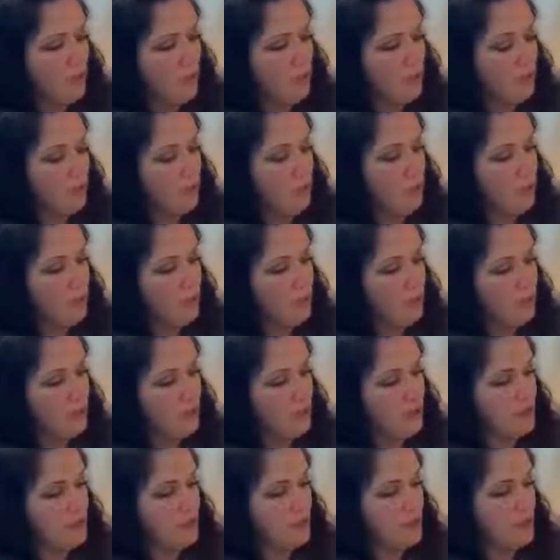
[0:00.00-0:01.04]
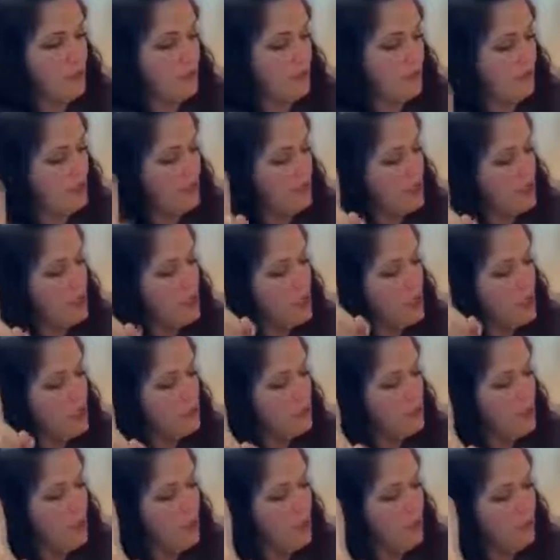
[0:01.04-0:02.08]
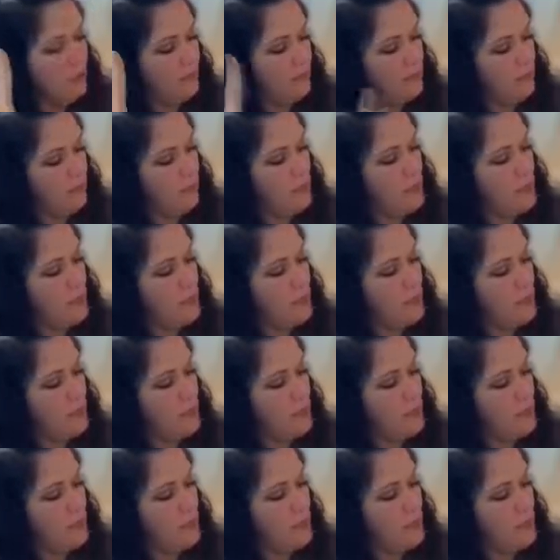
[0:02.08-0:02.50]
of one person, just one,